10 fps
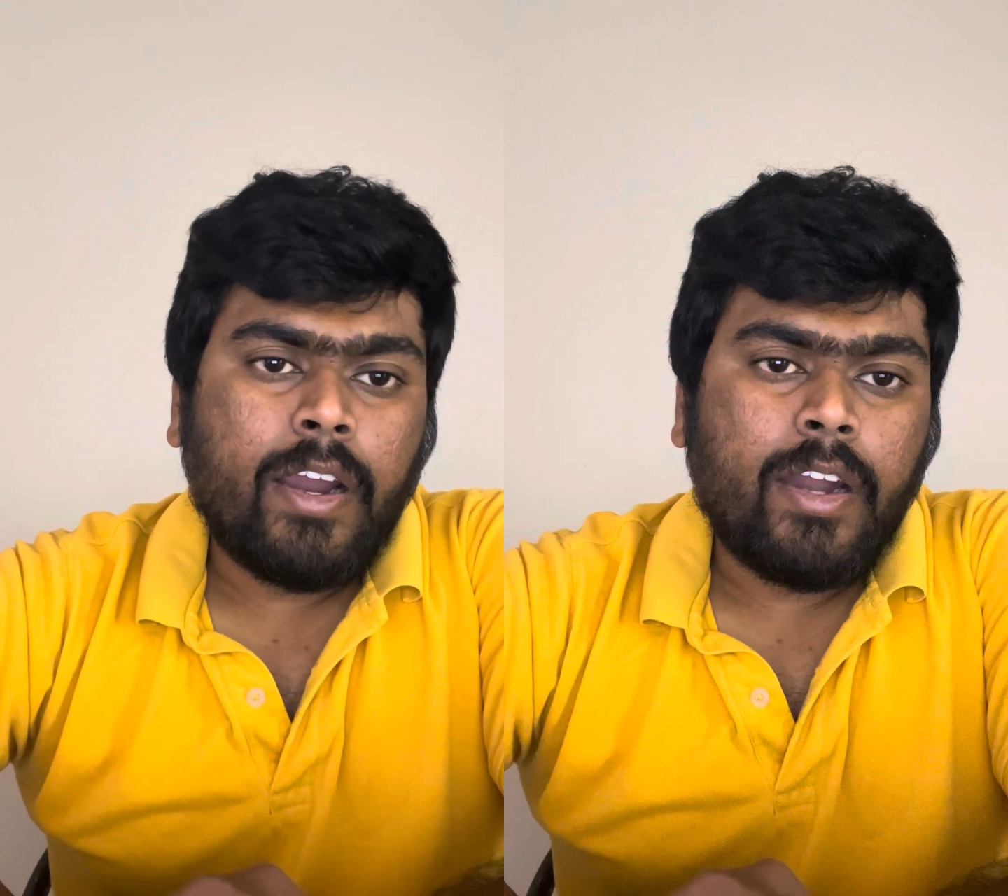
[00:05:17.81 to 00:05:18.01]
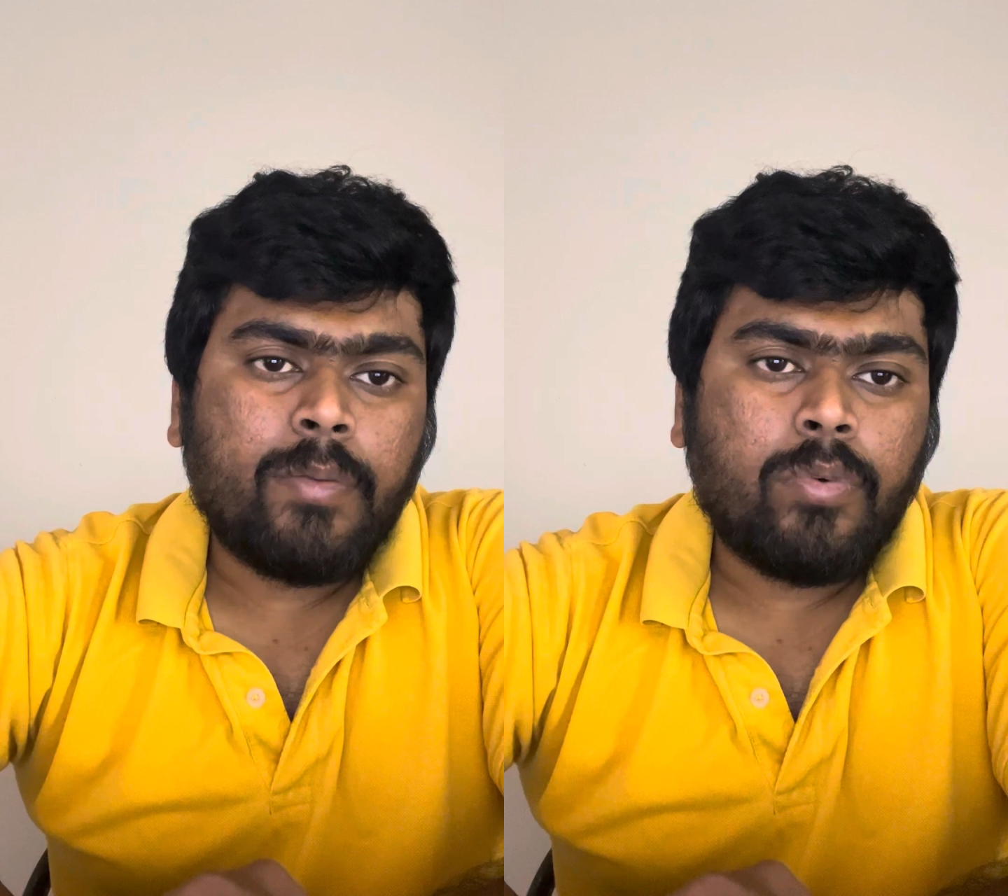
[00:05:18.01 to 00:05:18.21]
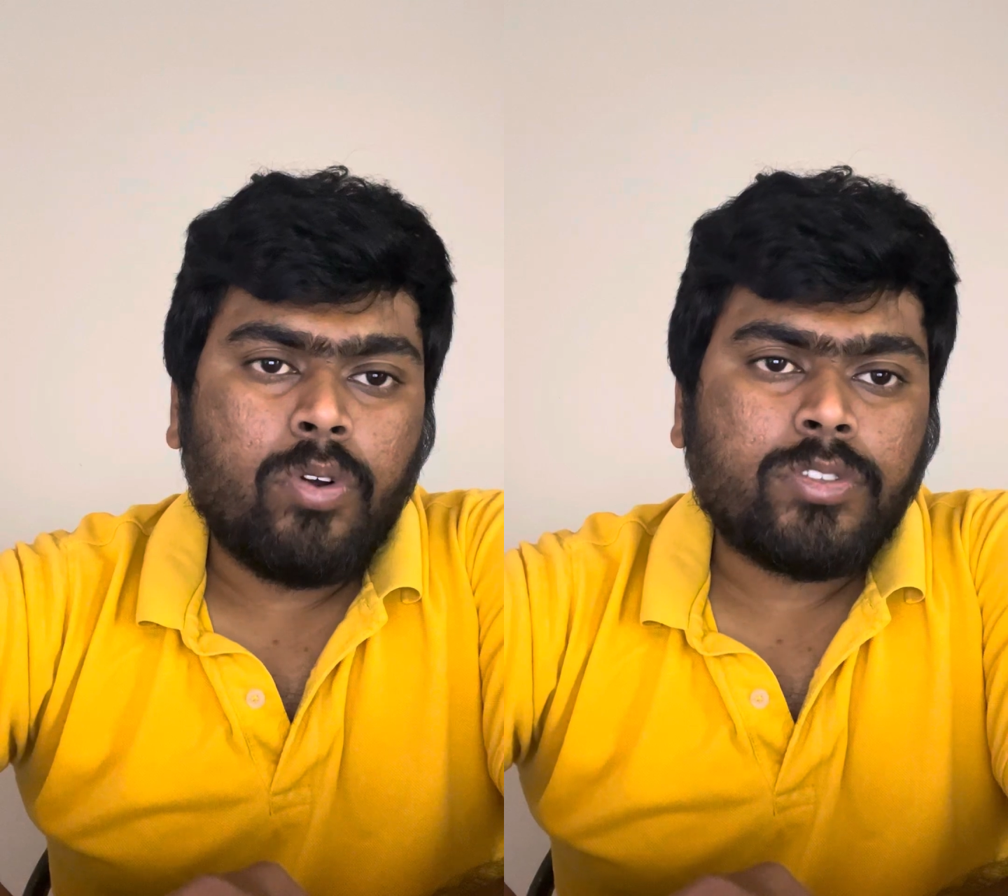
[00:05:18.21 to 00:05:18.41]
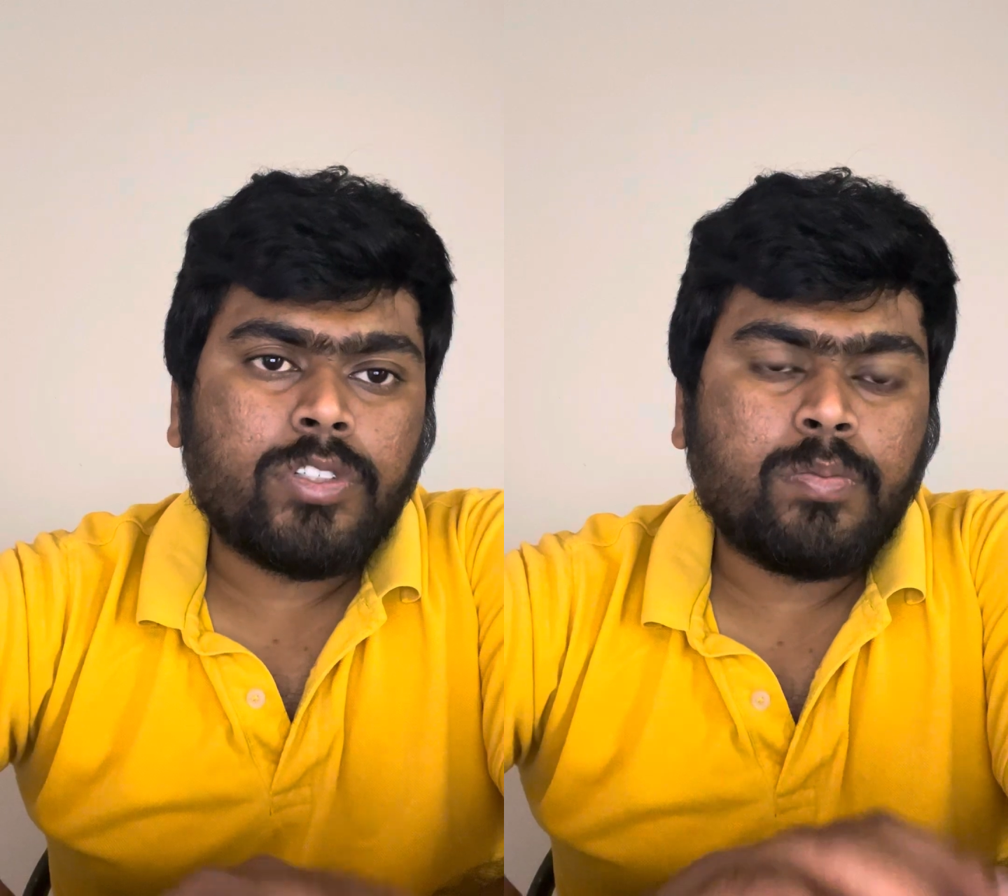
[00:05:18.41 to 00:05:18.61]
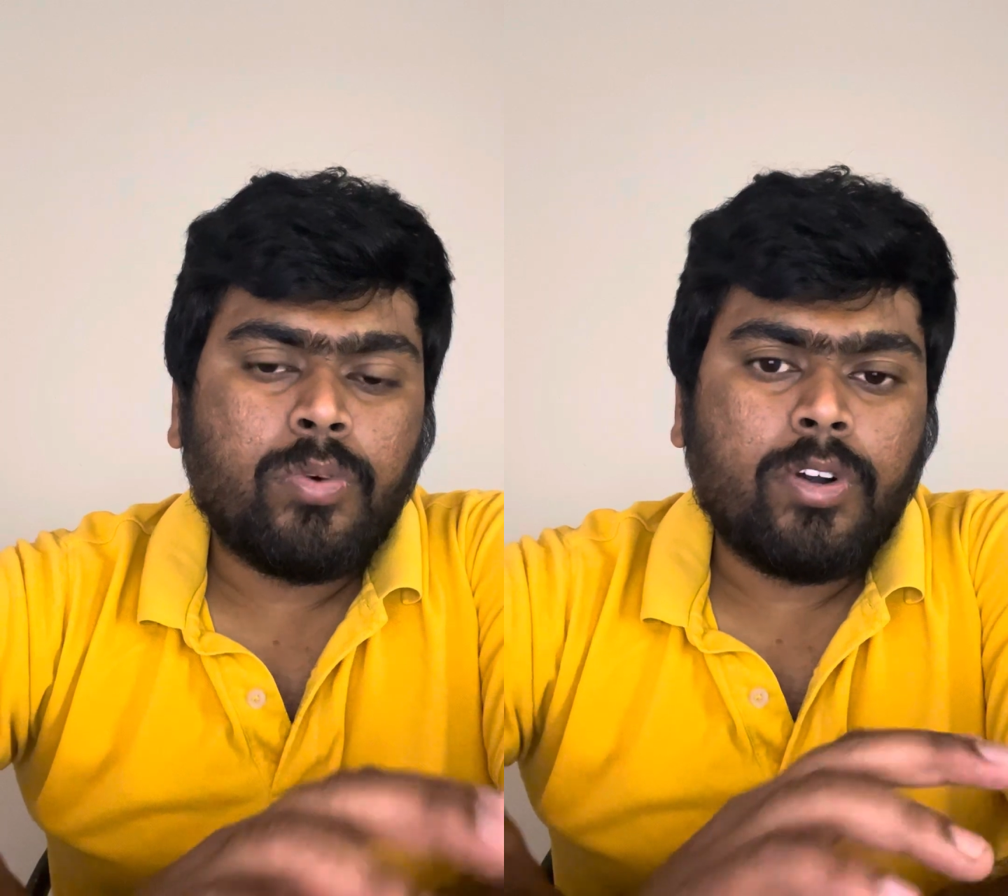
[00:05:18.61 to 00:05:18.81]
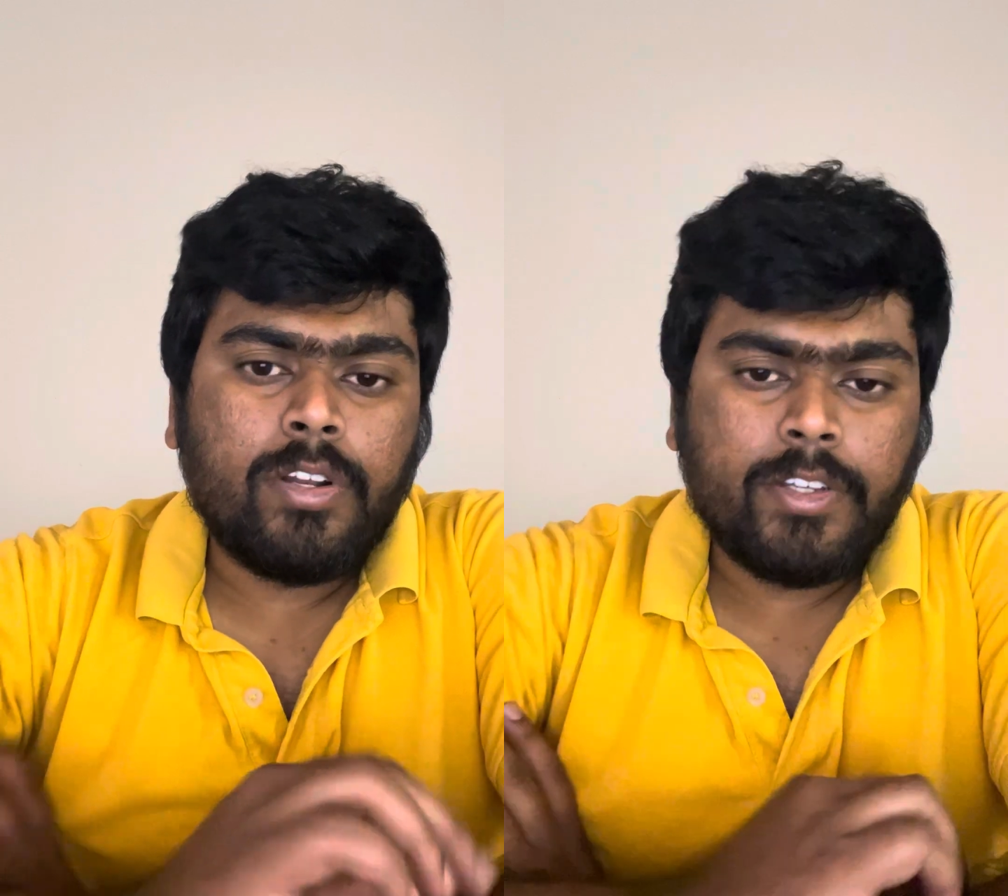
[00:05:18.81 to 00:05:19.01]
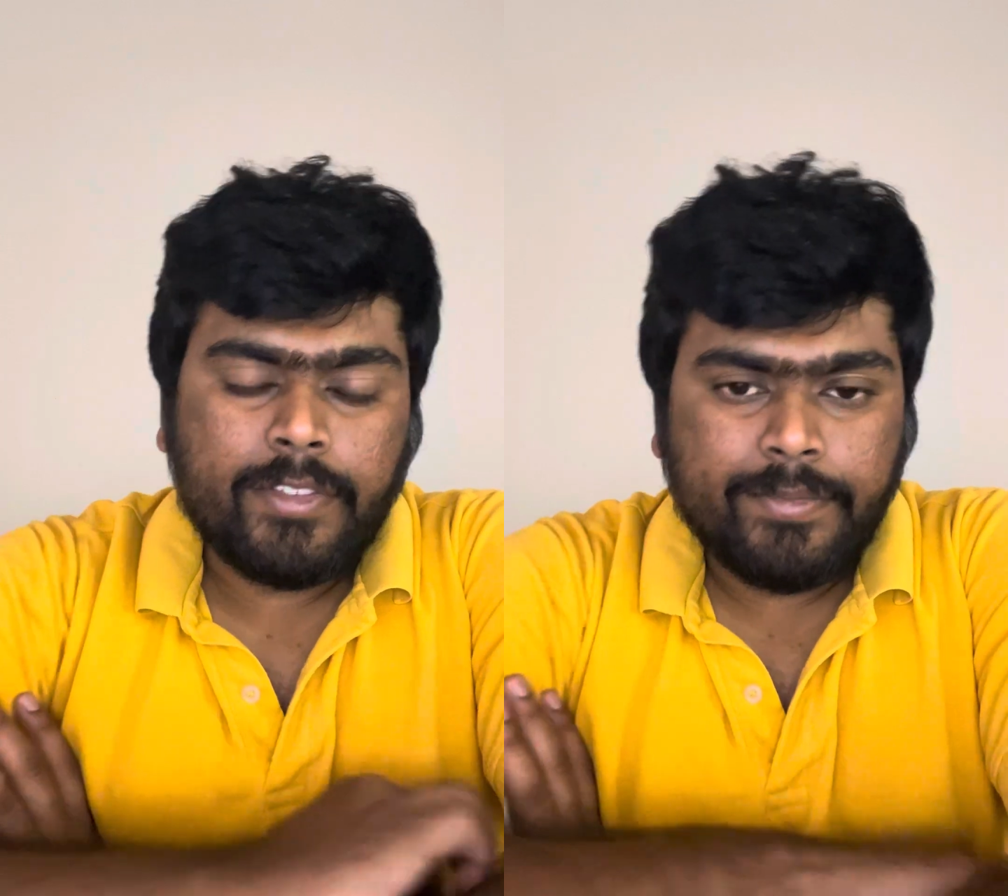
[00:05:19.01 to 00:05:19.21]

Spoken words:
and process modeling.